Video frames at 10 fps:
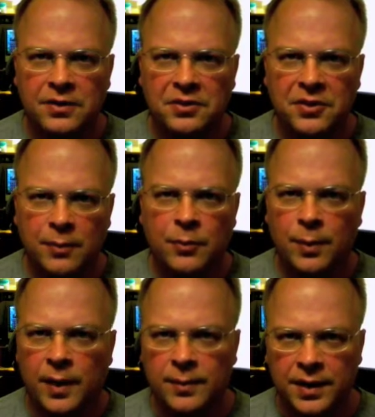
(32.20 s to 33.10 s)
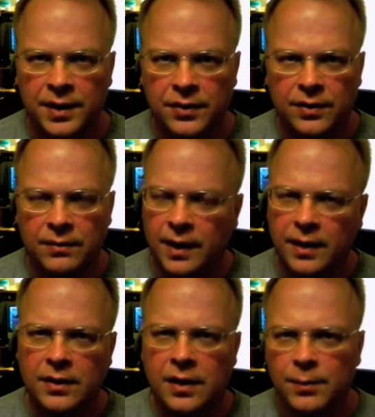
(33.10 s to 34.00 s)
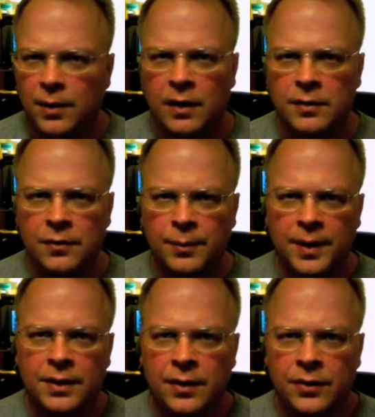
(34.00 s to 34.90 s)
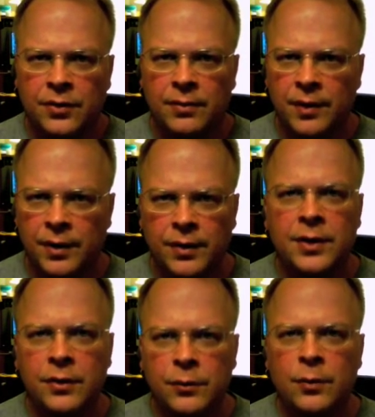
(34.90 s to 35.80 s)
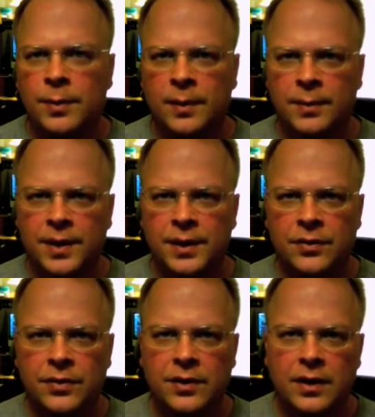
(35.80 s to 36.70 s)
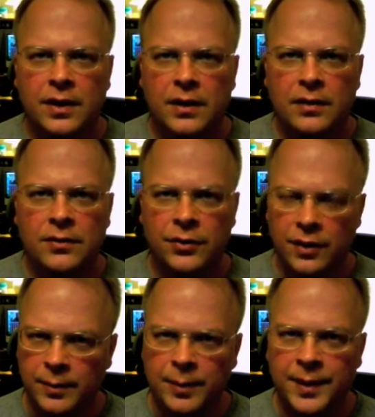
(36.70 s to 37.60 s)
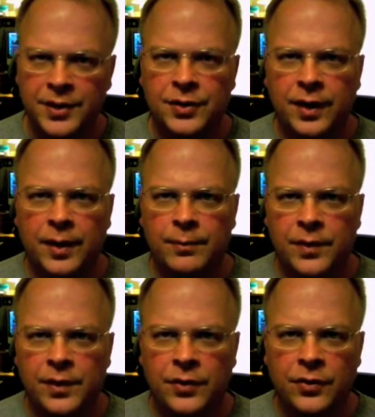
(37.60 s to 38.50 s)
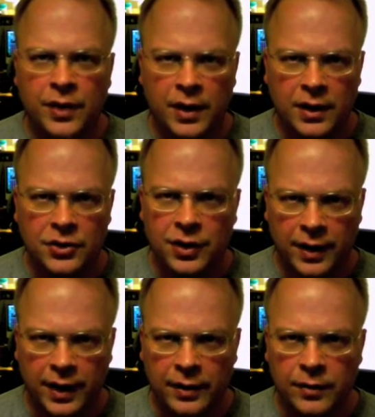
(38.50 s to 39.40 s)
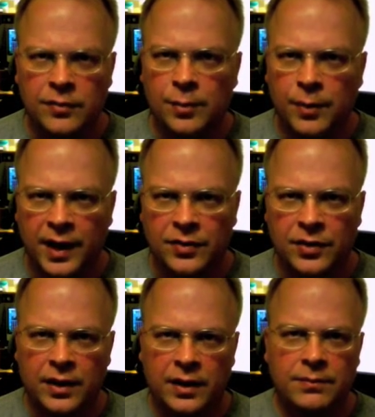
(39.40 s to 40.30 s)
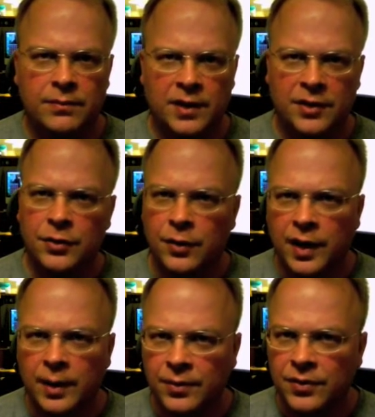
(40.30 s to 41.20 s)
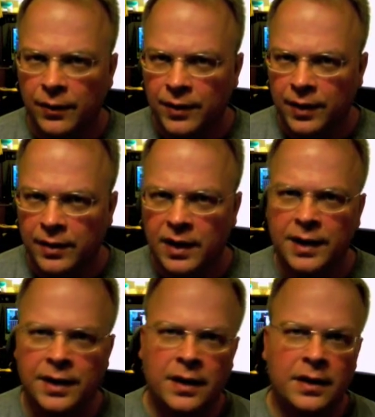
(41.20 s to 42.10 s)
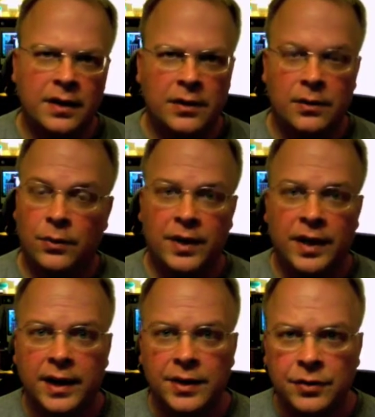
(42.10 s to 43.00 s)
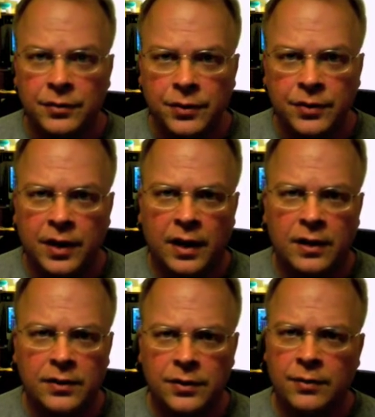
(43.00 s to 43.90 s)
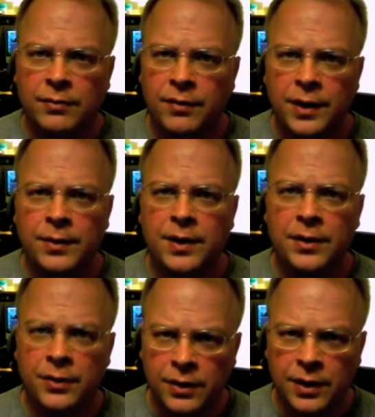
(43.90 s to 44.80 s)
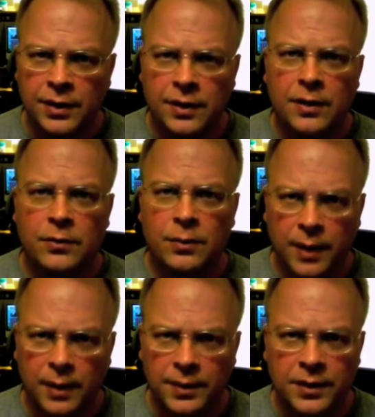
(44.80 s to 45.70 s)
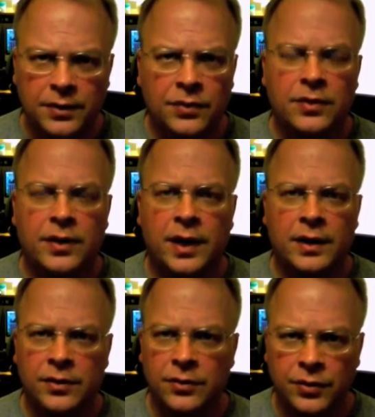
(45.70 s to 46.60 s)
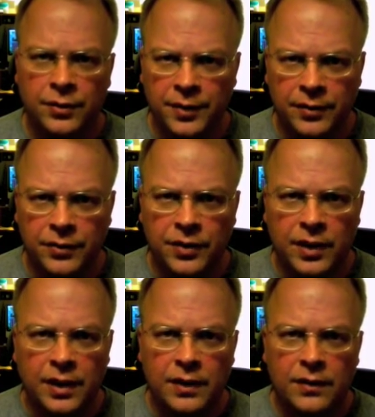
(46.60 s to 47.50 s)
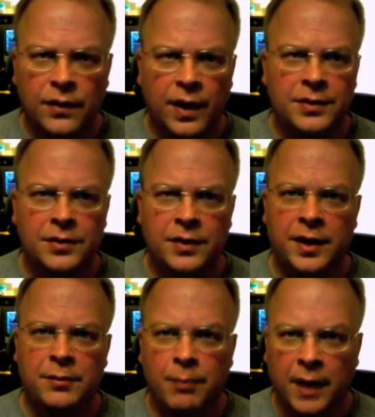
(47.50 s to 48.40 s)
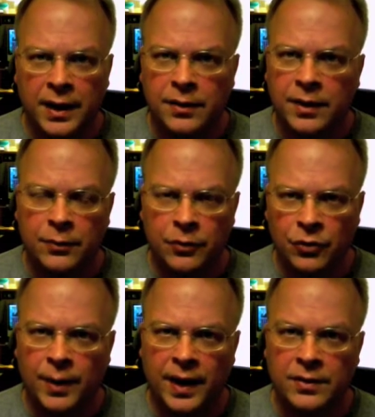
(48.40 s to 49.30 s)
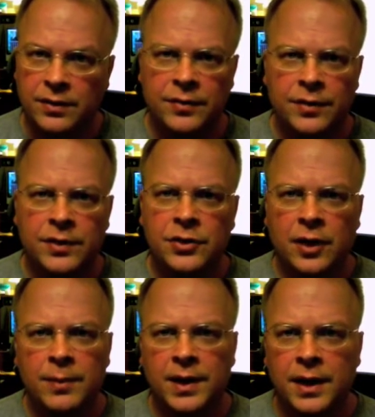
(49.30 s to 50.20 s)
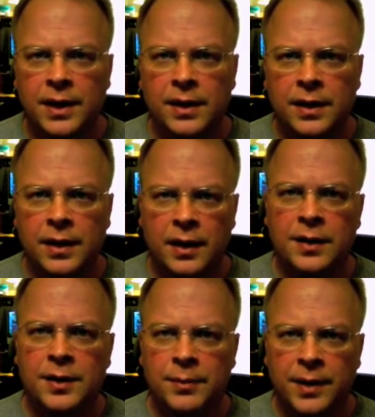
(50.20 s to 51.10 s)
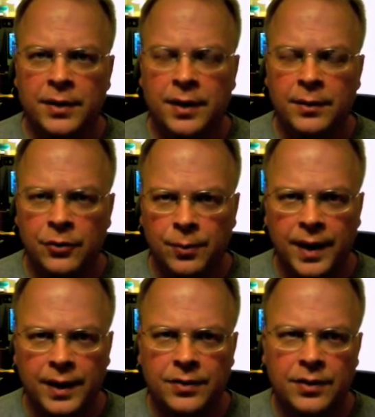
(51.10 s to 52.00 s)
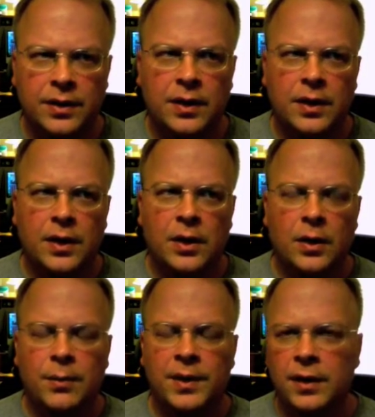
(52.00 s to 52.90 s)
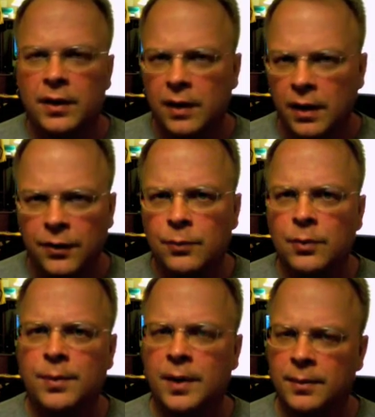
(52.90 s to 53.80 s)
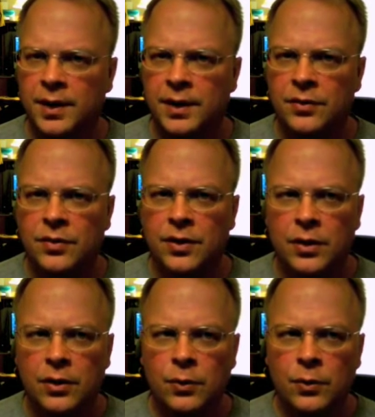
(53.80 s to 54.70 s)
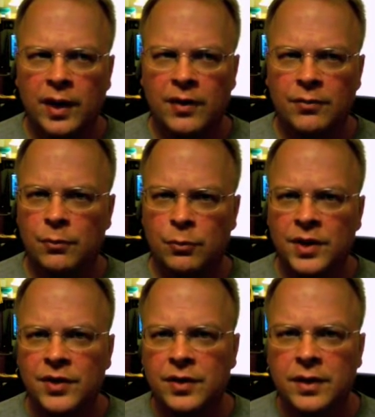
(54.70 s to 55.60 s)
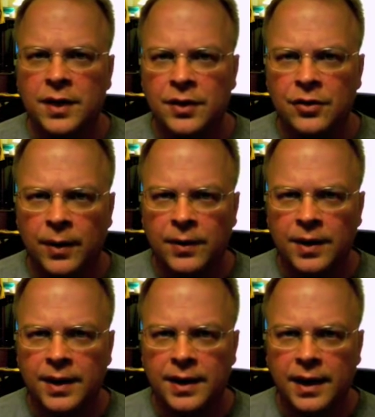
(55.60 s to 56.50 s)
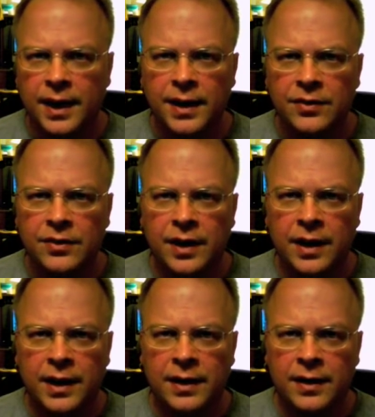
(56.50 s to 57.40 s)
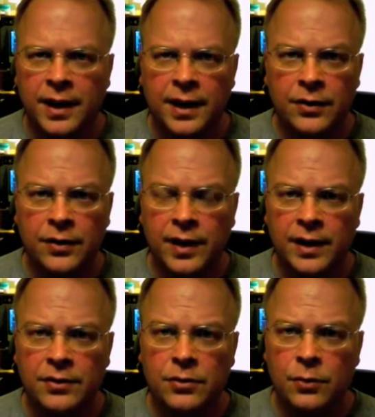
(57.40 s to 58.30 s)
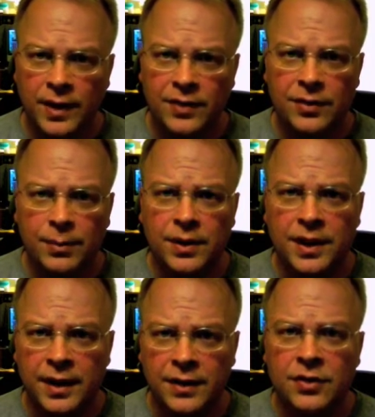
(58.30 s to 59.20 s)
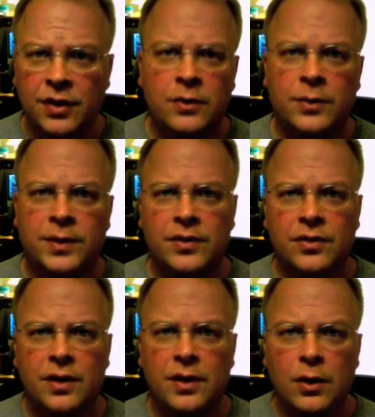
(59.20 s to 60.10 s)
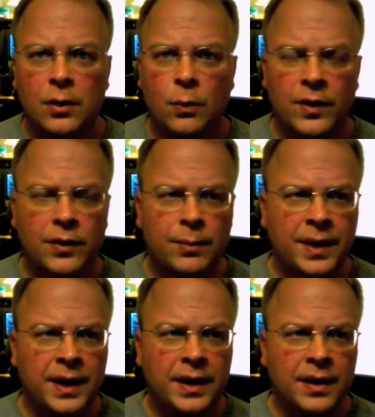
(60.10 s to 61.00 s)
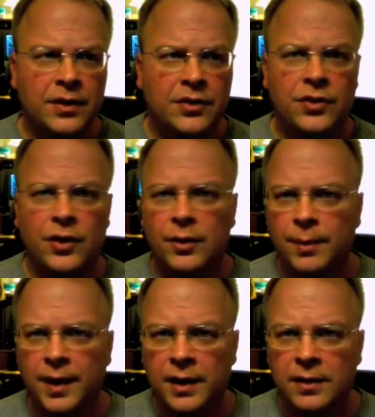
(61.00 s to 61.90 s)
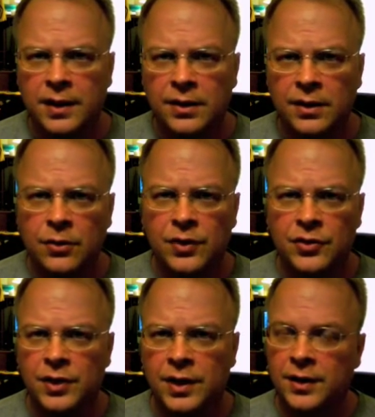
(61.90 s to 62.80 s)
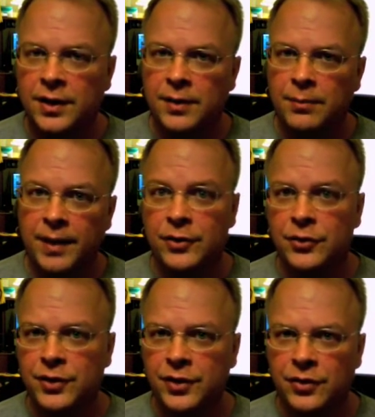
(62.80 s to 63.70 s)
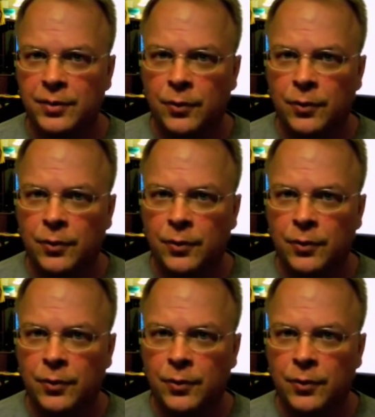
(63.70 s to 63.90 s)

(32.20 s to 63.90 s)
some Republicans. I'm not going to lump all of them in. There's some very good Republicans. First, let me mention them. There's Chuck Hagel of Nebraska, Leslie Graham of South Carolina, Orrin Hatch of Utah. These are very good Republicans and conservatives that I admire and respect. Even John McCain I highly admire and respect. But there are other Republicans who have recently spouted hate and anger and, quite simply, intolerance, whether it be Sarah Palin questioning the patriotism